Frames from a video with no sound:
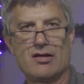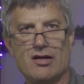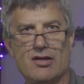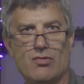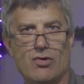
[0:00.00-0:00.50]

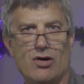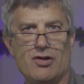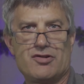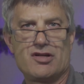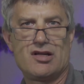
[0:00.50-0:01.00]
and the
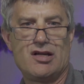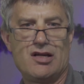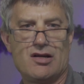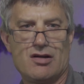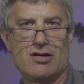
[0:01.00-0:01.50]
wall to
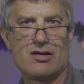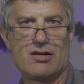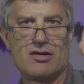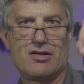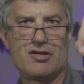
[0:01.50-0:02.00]
here
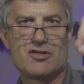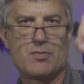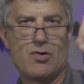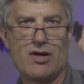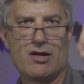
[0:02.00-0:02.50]
to this
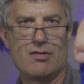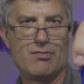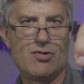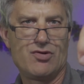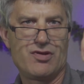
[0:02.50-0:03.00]
point on
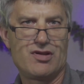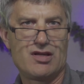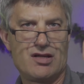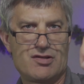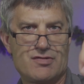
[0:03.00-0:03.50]
both of these.